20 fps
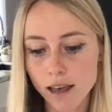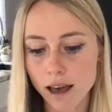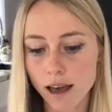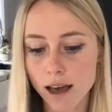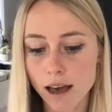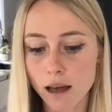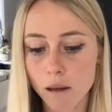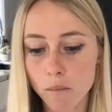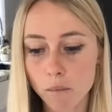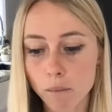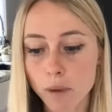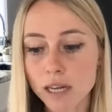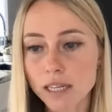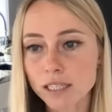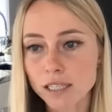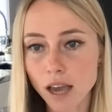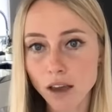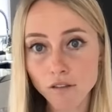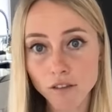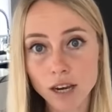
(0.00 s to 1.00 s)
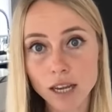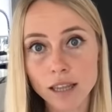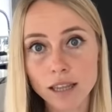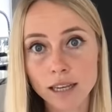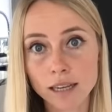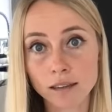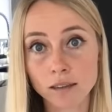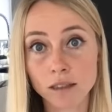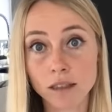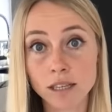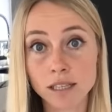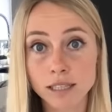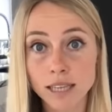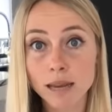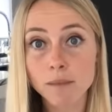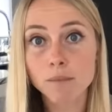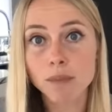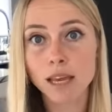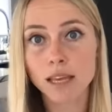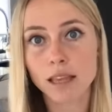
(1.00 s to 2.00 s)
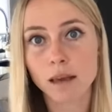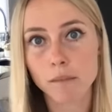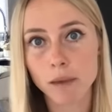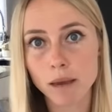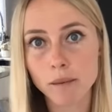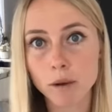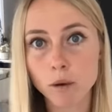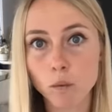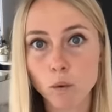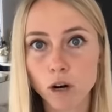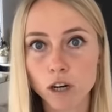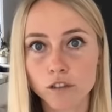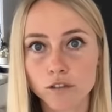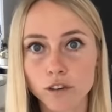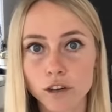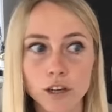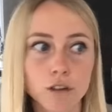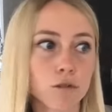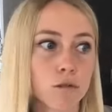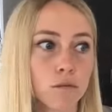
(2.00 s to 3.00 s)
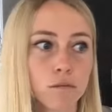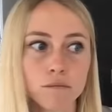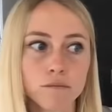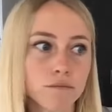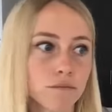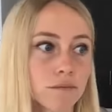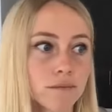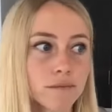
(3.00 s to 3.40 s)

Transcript: Um, but definitely the same thing that maybe worked for you